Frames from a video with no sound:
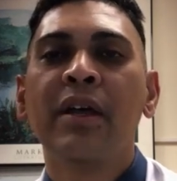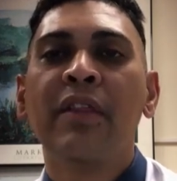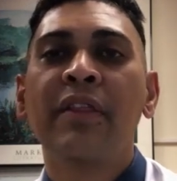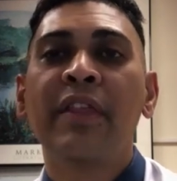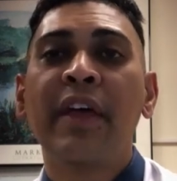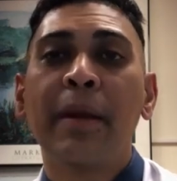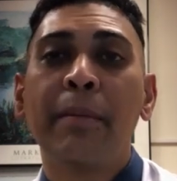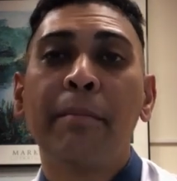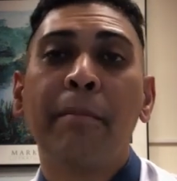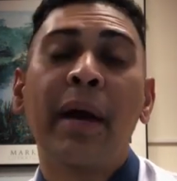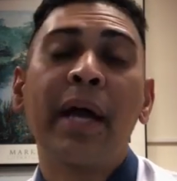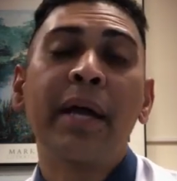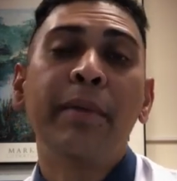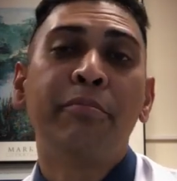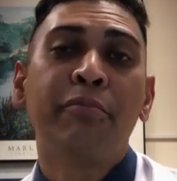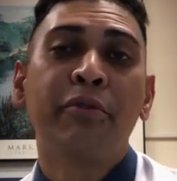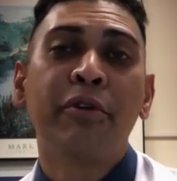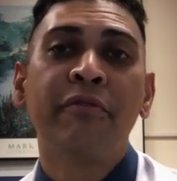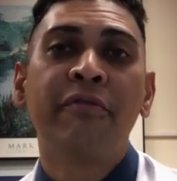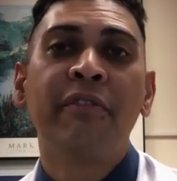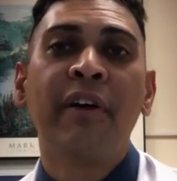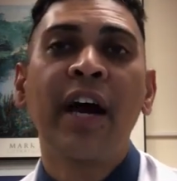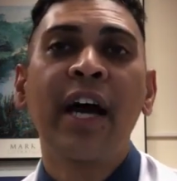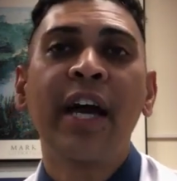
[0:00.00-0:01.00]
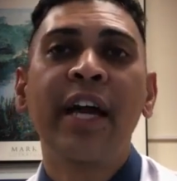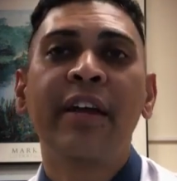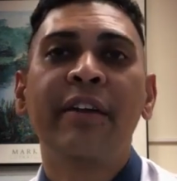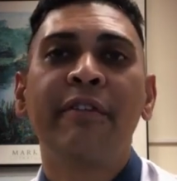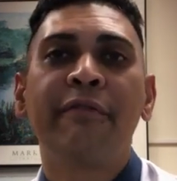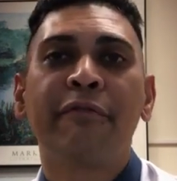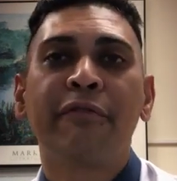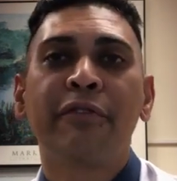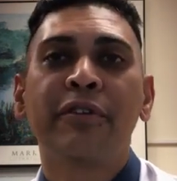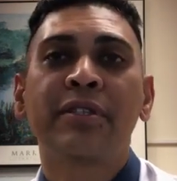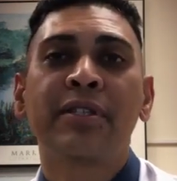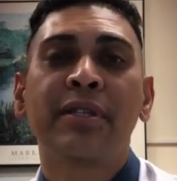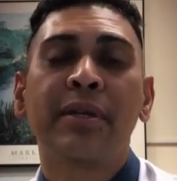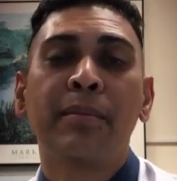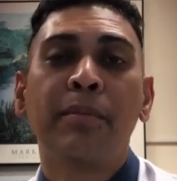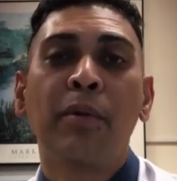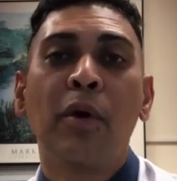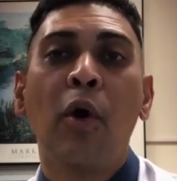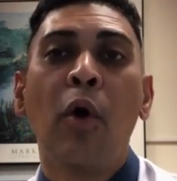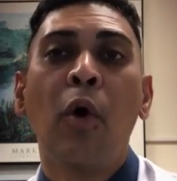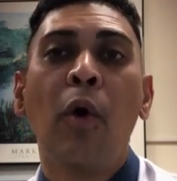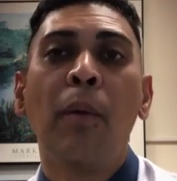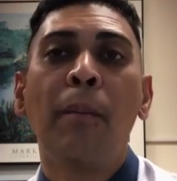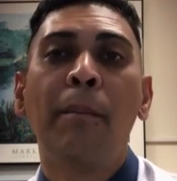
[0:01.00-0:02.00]
that might provide for some
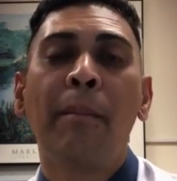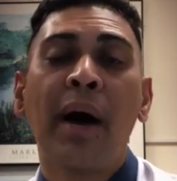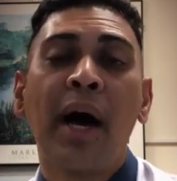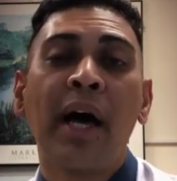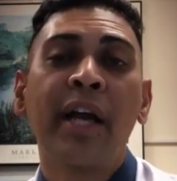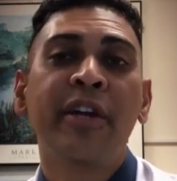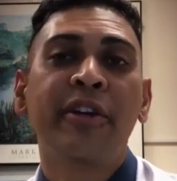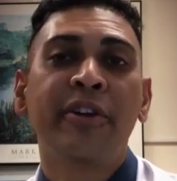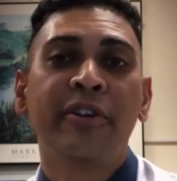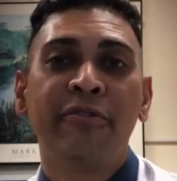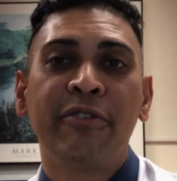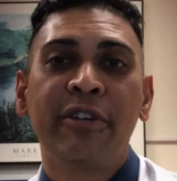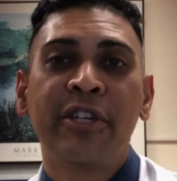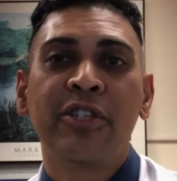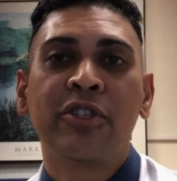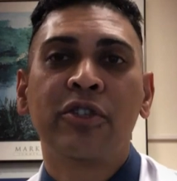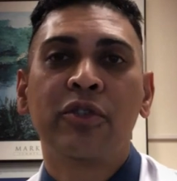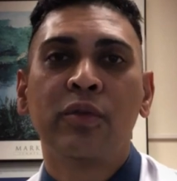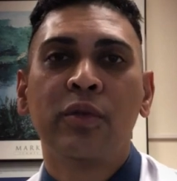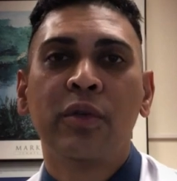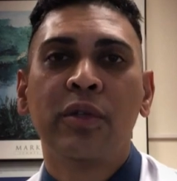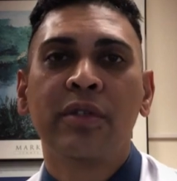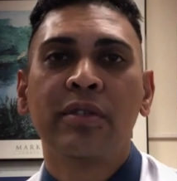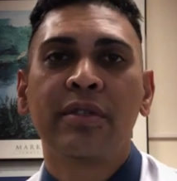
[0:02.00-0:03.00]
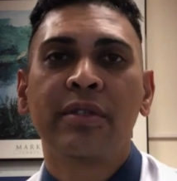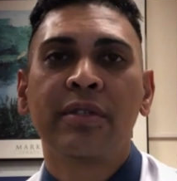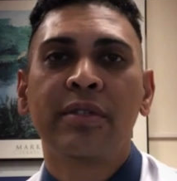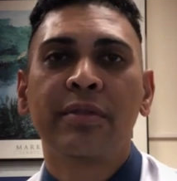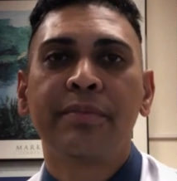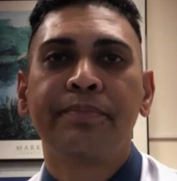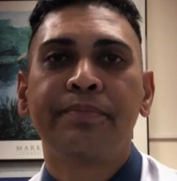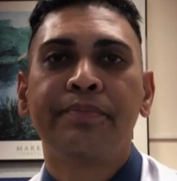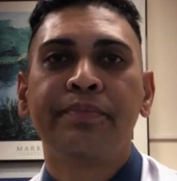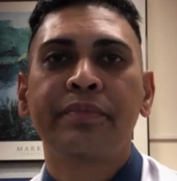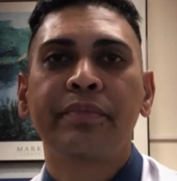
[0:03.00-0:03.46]
home monitoring tools.